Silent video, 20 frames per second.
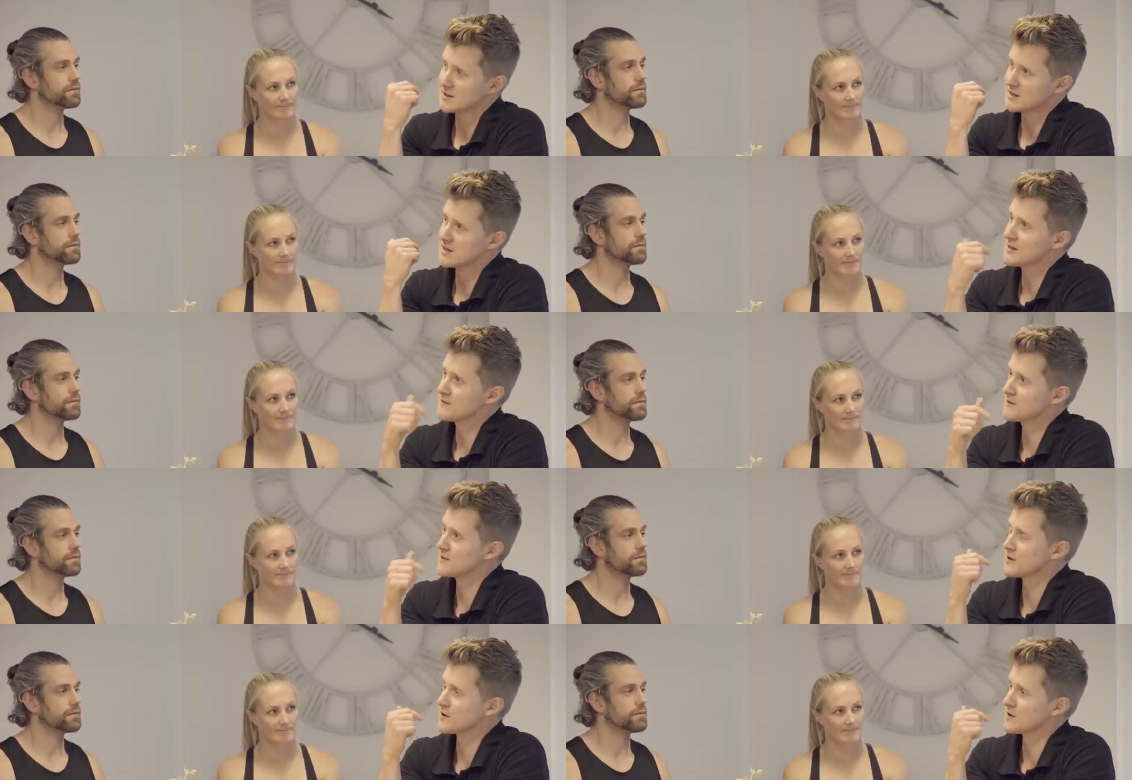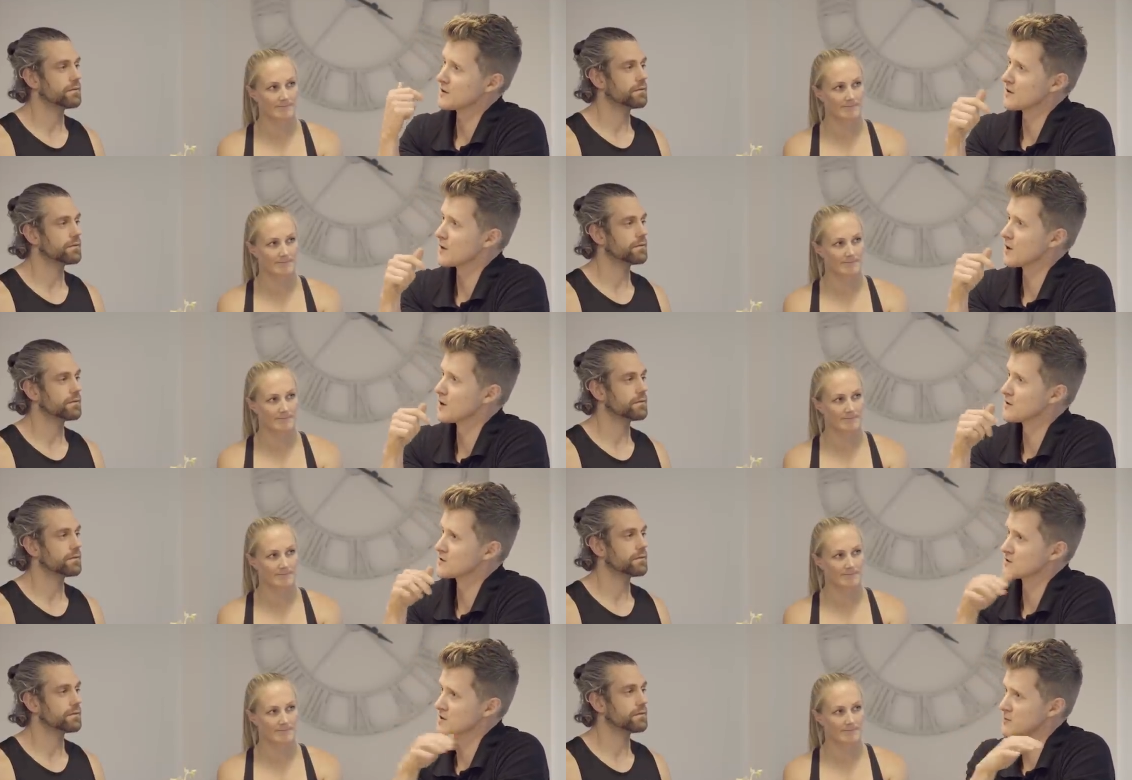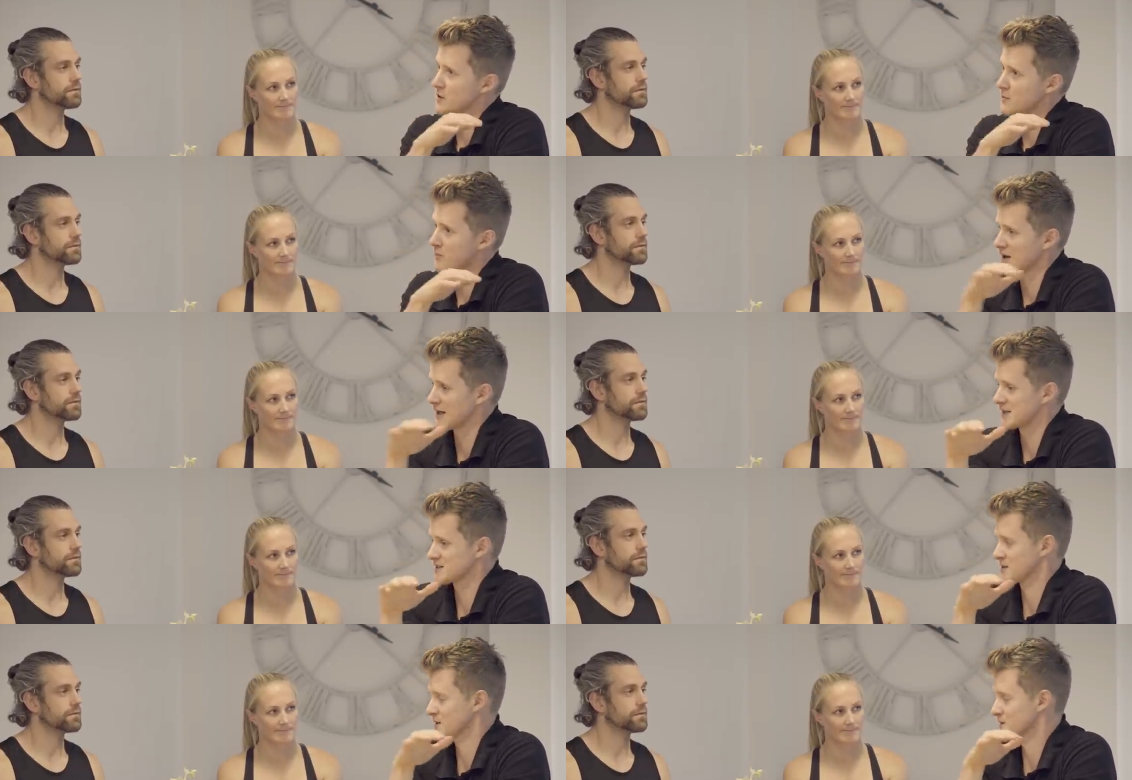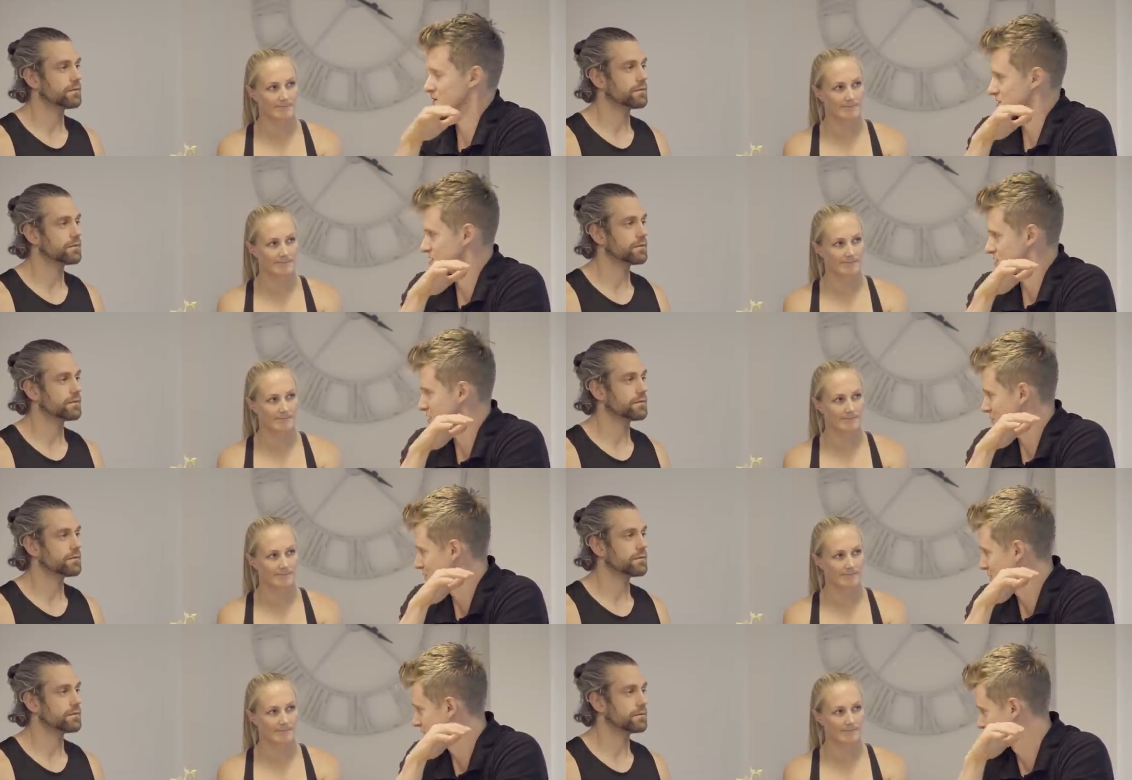Speaker 1: even though there's going to be plateaus and
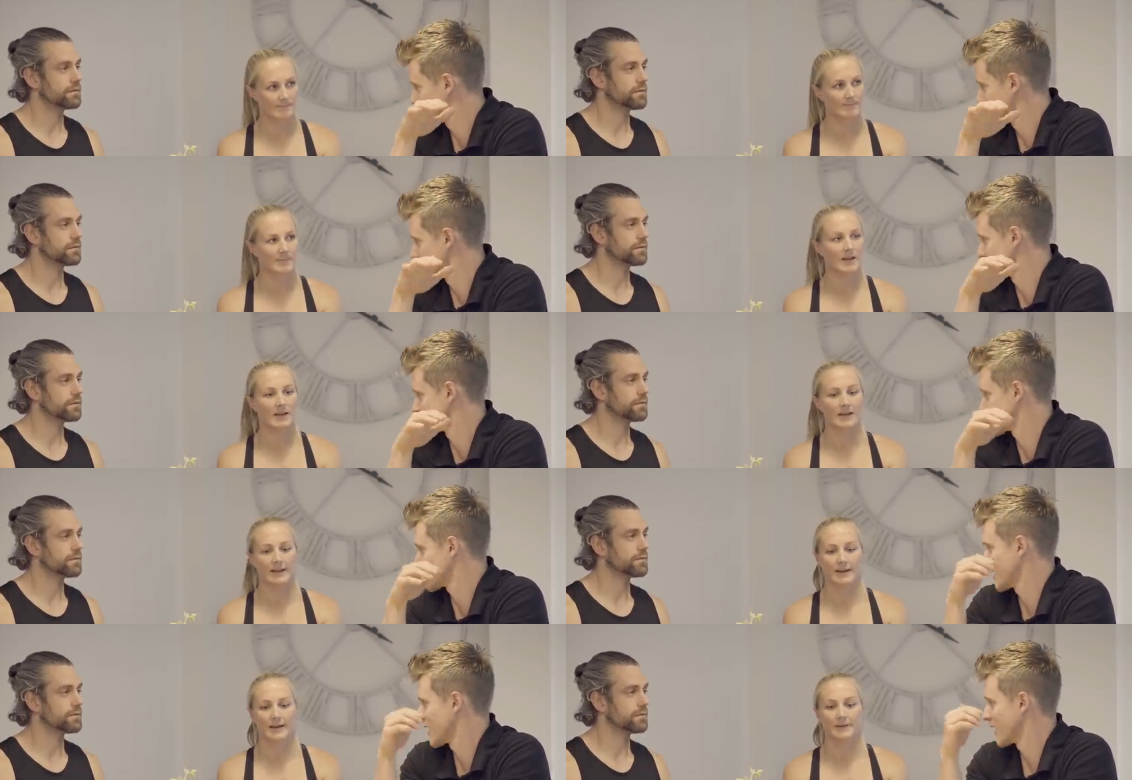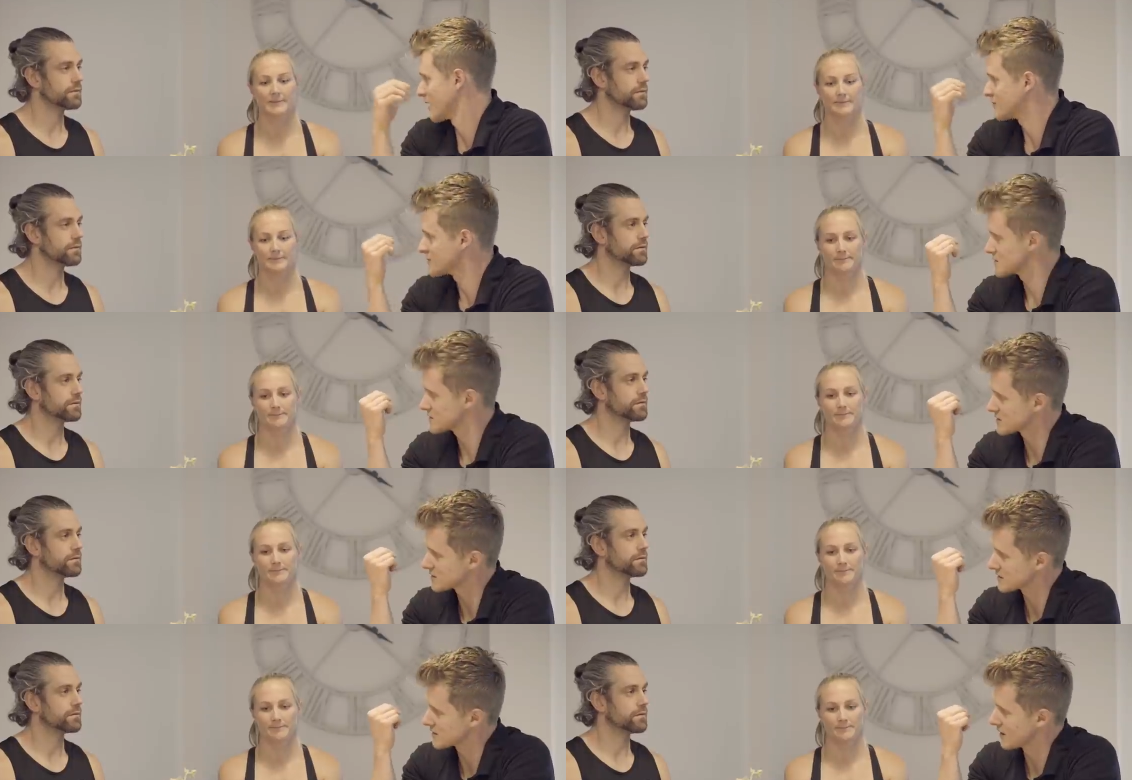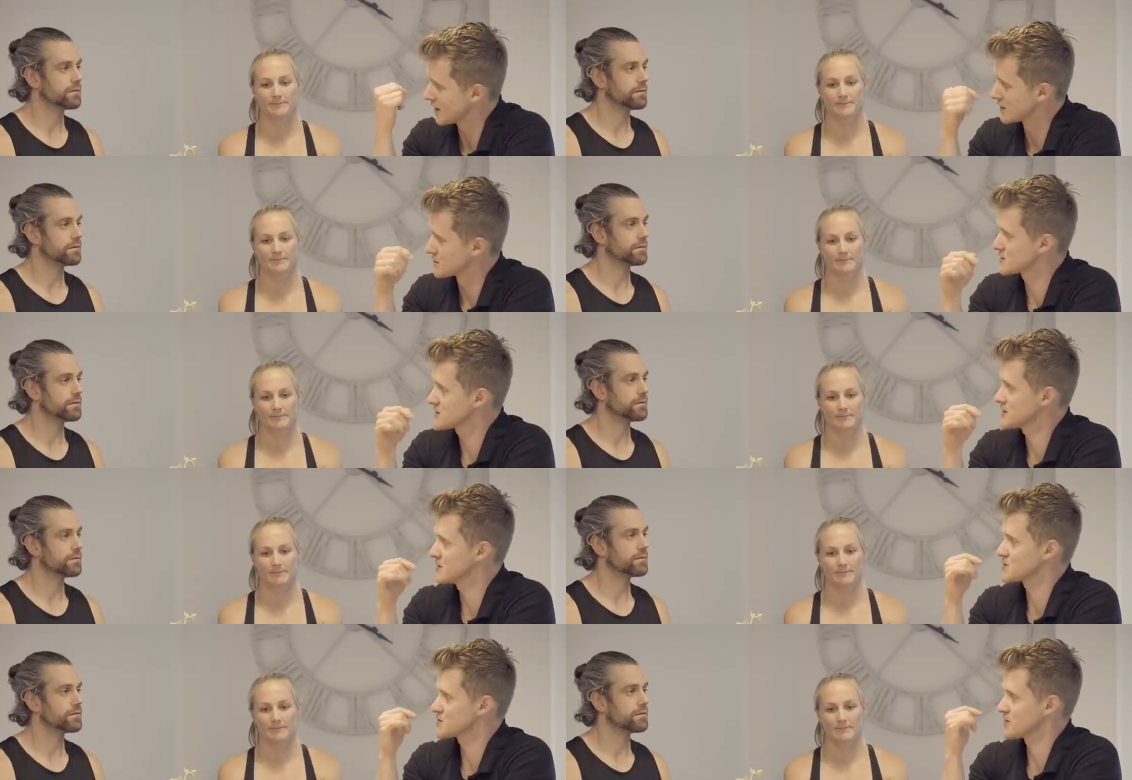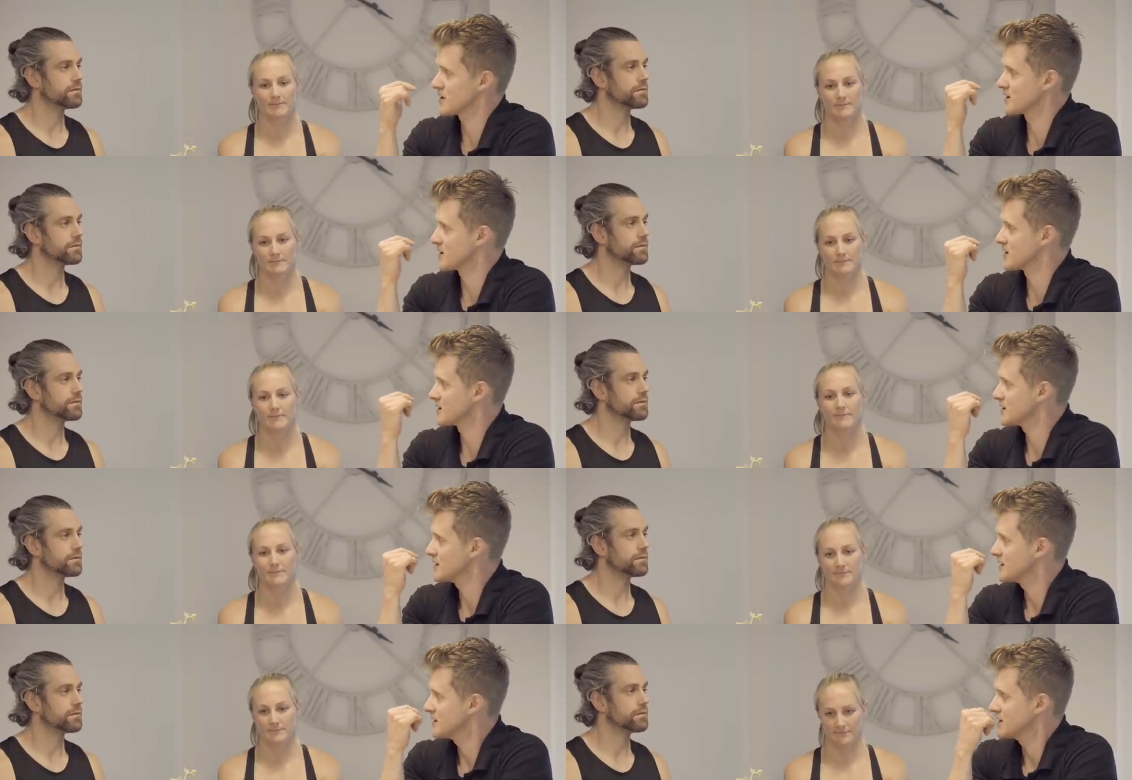there's going to be difficult times, like just keep
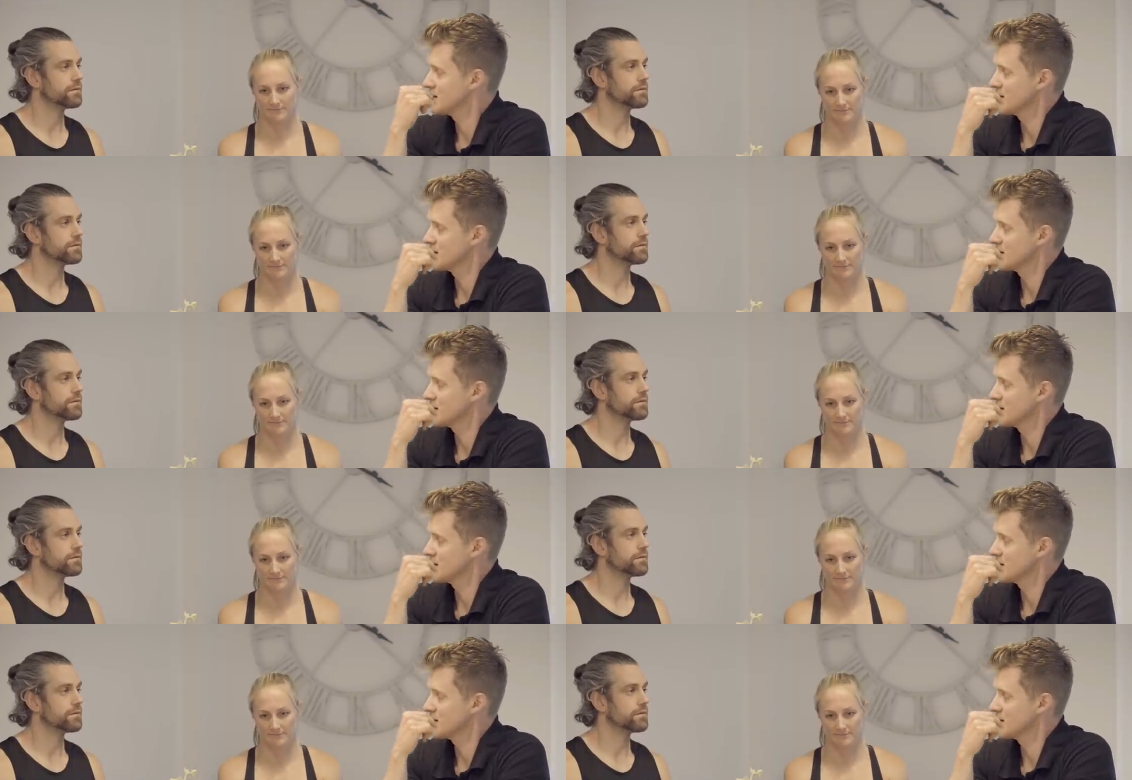training